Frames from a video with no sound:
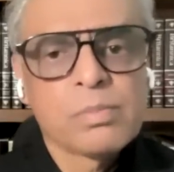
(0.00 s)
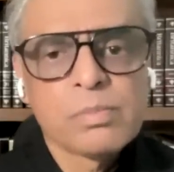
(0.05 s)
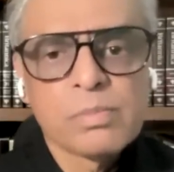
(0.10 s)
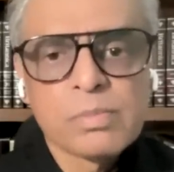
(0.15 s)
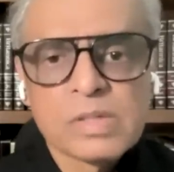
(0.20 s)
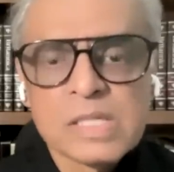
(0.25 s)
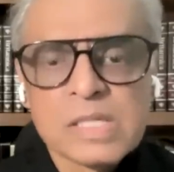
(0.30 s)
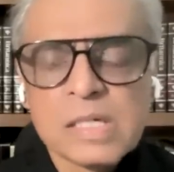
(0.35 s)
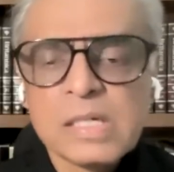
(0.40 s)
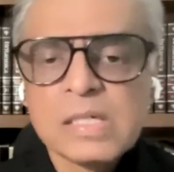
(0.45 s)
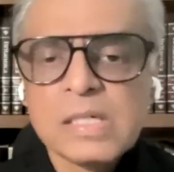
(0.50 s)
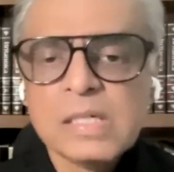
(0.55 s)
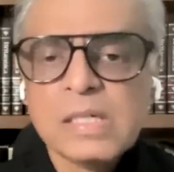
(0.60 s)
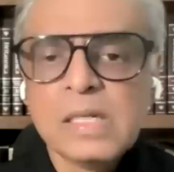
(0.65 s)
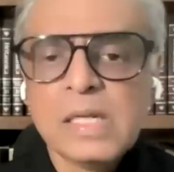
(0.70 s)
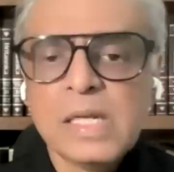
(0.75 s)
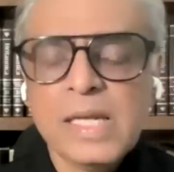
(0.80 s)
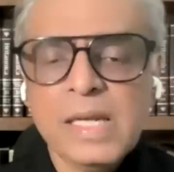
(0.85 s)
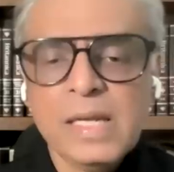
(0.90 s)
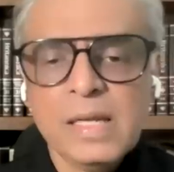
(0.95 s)

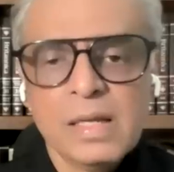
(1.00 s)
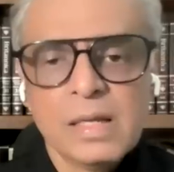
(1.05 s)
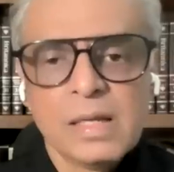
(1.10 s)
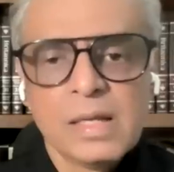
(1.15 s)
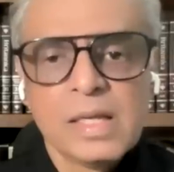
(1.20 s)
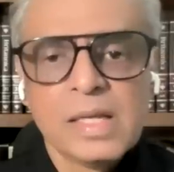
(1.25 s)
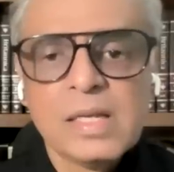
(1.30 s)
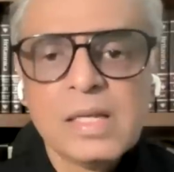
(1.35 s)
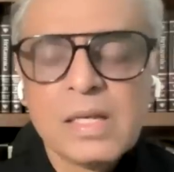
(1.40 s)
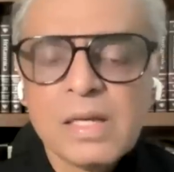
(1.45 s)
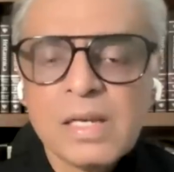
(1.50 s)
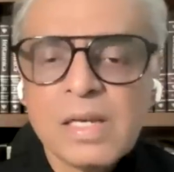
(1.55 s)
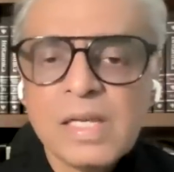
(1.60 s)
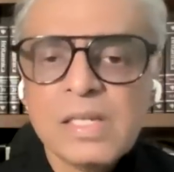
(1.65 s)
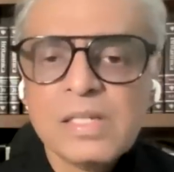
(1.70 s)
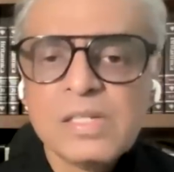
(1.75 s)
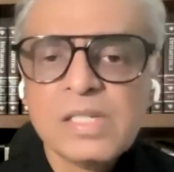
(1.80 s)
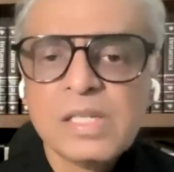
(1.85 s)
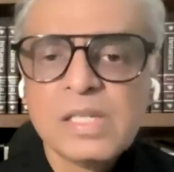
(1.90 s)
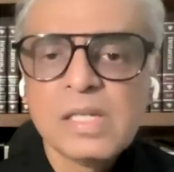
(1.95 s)
certainly
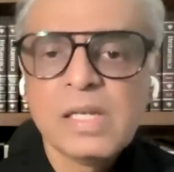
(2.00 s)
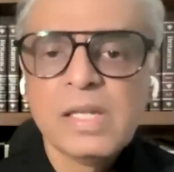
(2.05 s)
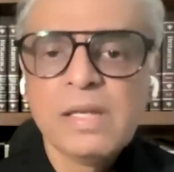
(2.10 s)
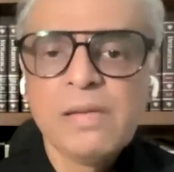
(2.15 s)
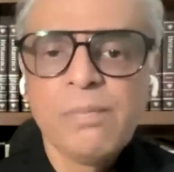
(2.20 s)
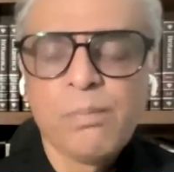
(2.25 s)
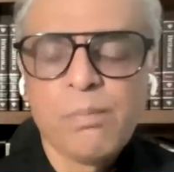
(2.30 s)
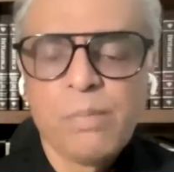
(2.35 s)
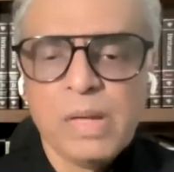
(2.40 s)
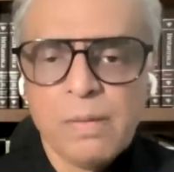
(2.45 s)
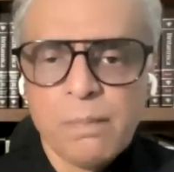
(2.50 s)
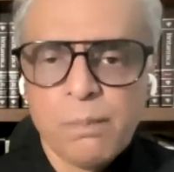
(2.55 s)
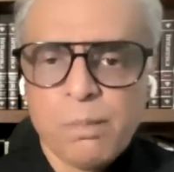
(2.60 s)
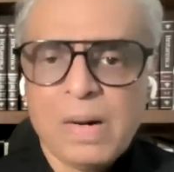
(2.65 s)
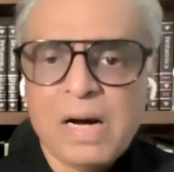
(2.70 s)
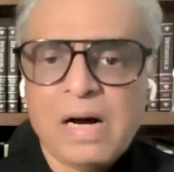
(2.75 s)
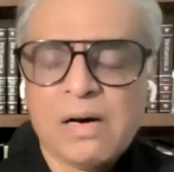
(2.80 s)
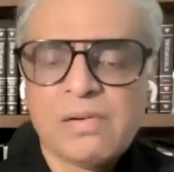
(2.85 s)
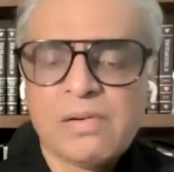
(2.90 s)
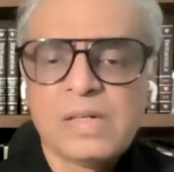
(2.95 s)
increasingly big
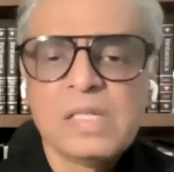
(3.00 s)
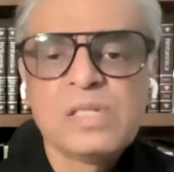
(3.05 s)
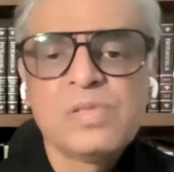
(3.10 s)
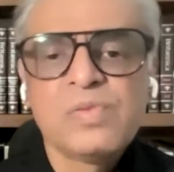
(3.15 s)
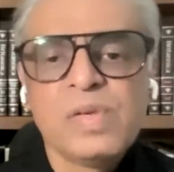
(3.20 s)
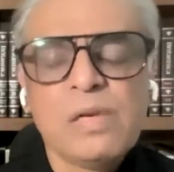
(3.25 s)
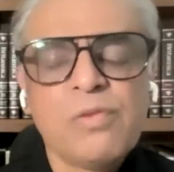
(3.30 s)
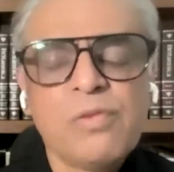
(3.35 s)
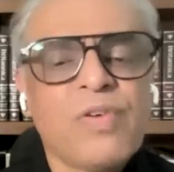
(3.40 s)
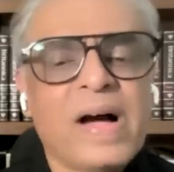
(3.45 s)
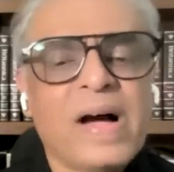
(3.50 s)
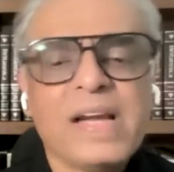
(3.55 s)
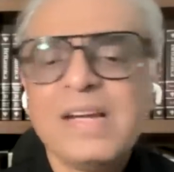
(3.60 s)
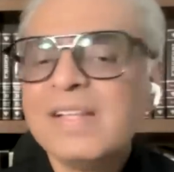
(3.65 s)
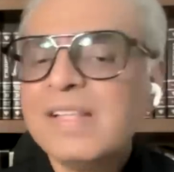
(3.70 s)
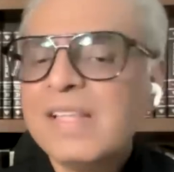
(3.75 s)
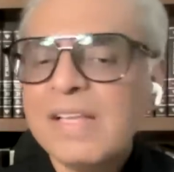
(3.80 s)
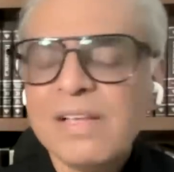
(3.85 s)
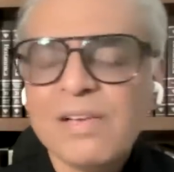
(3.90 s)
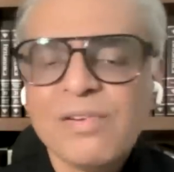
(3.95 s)
powers will
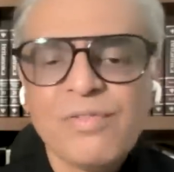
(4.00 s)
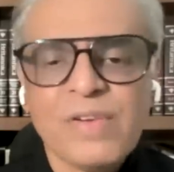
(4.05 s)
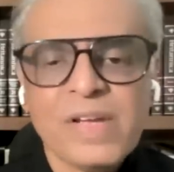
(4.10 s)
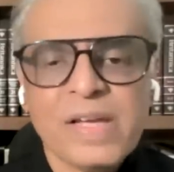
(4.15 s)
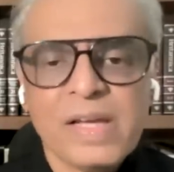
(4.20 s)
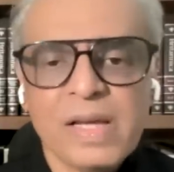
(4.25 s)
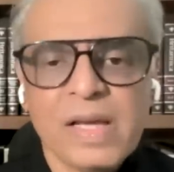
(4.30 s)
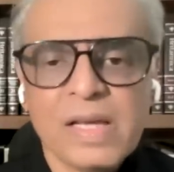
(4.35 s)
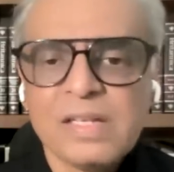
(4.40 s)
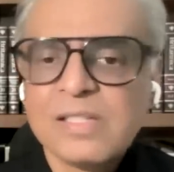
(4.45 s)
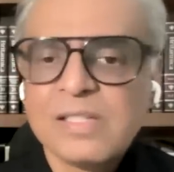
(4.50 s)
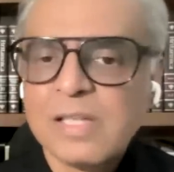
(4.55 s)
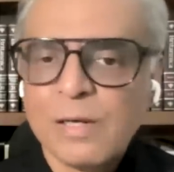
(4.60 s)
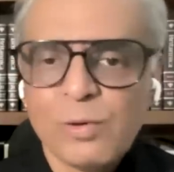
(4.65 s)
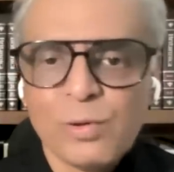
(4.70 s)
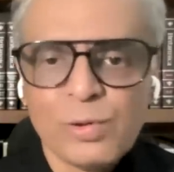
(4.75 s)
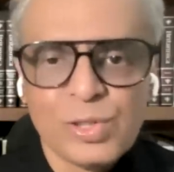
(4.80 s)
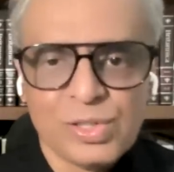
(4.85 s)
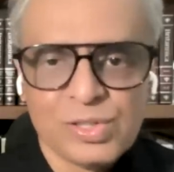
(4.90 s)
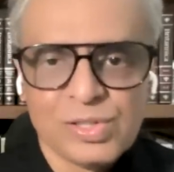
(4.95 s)
find their way and
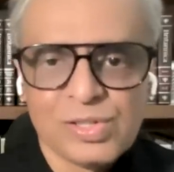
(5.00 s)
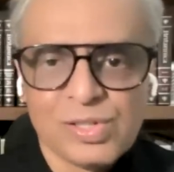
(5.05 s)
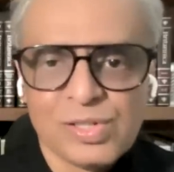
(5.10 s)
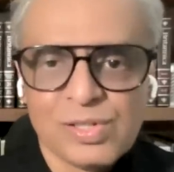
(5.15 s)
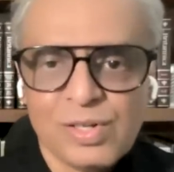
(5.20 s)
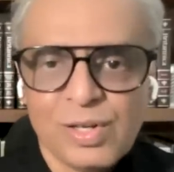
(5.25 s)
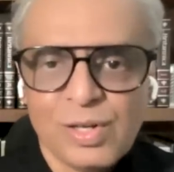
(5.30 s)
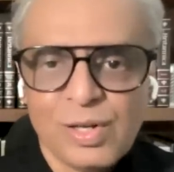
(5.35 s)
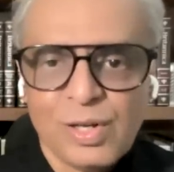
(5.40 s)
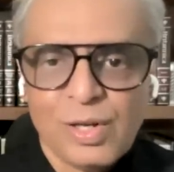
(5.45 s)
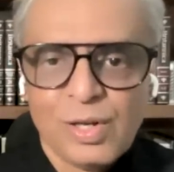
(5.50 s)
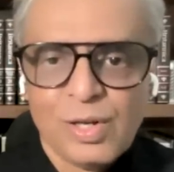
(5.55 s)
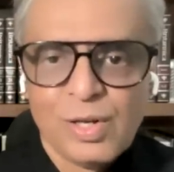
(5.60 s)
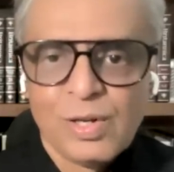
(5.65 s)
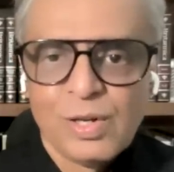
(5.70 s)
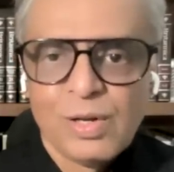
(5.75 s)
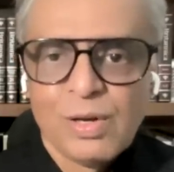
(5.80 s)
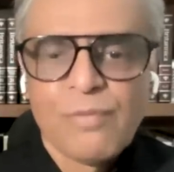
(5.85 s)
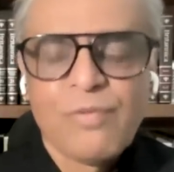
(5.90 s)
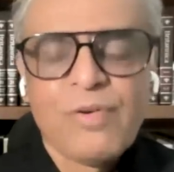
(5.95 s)
solutions,
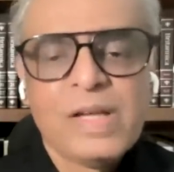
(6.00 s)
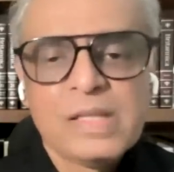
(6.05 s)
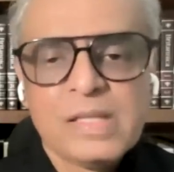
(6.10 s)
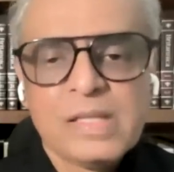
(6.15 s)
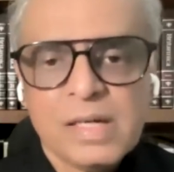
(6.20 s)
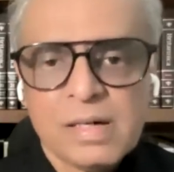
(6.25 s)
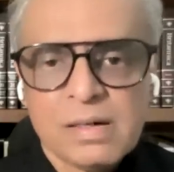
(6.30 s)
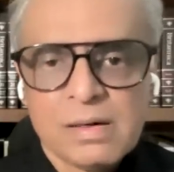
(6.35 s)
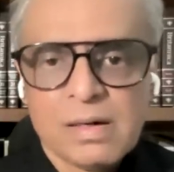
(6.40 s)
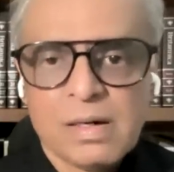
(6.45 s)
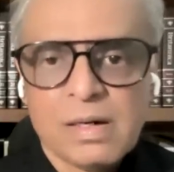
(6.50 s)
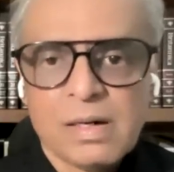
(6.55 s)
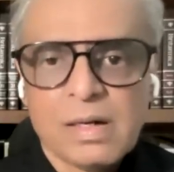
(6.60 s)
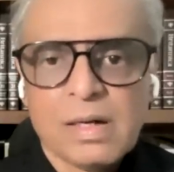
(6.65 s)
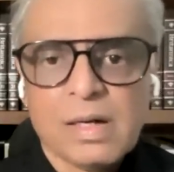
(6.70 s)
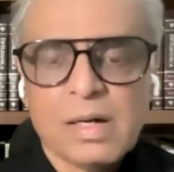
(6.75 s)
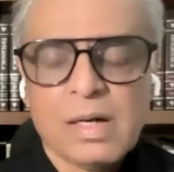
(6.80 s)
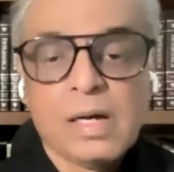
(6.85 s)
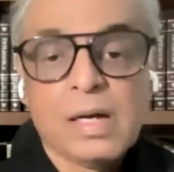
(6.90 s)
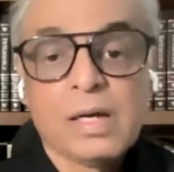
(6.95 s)
whether
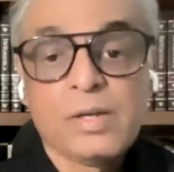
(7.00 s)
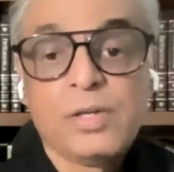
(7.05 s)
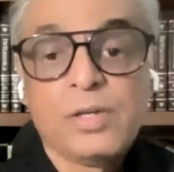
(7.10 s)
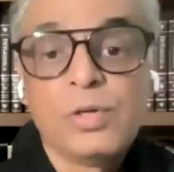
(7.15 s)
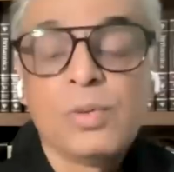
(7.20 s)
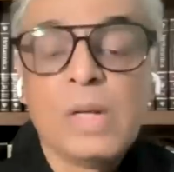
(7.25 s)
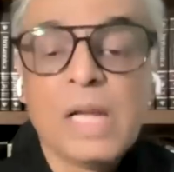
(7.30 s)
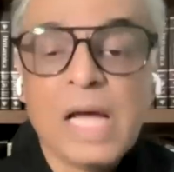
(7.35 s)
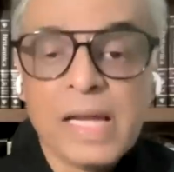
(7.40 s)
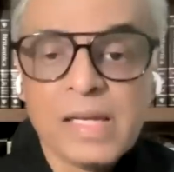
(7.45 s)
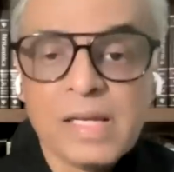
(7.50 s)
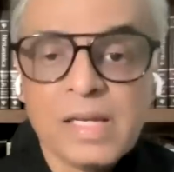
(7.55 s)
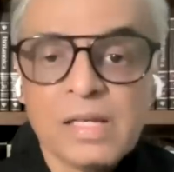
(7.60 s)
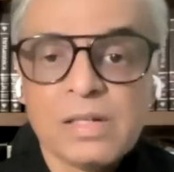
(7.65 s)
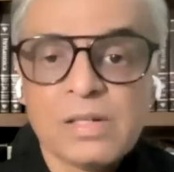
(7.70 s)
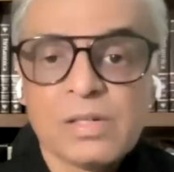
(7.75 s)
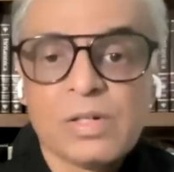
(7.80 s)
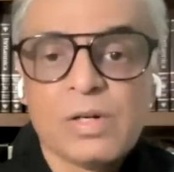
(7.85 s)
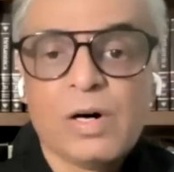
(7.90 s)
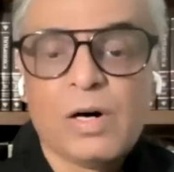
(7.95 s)
you like
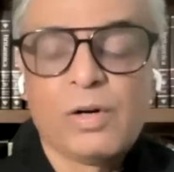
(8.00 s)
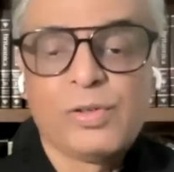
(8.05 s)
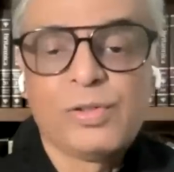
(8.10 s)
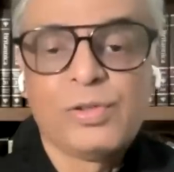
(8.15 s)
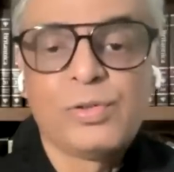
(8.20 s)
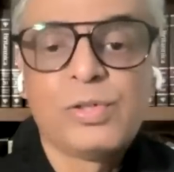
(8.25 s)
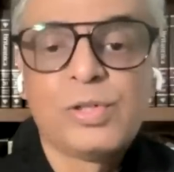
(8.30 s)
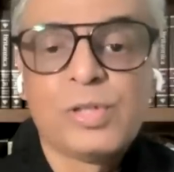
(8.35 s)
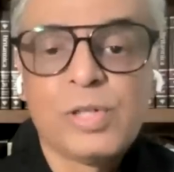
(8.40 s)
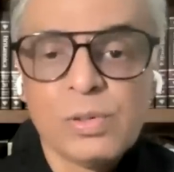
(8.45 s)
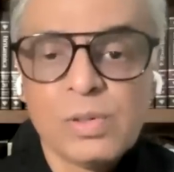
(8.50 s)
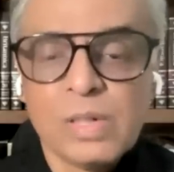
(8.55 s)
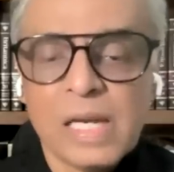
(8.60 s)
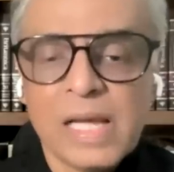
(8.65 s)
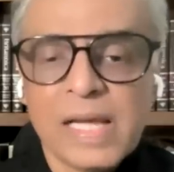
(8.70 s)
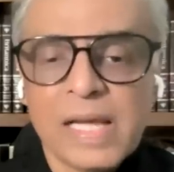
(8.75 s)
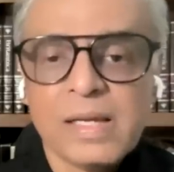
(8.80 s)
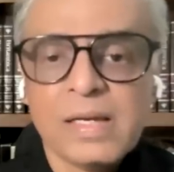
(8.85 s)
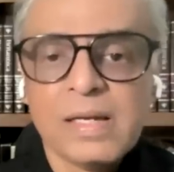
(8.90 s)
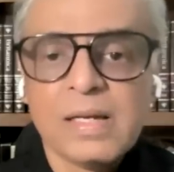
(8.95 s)
it or you don't
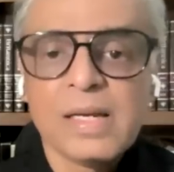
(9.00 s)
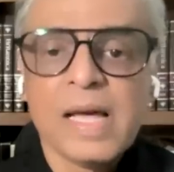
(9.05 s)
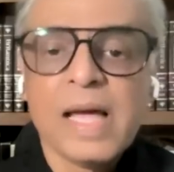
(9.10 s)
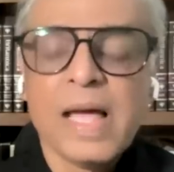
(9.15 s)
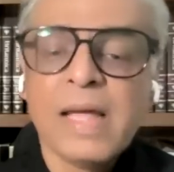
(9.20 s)
like it.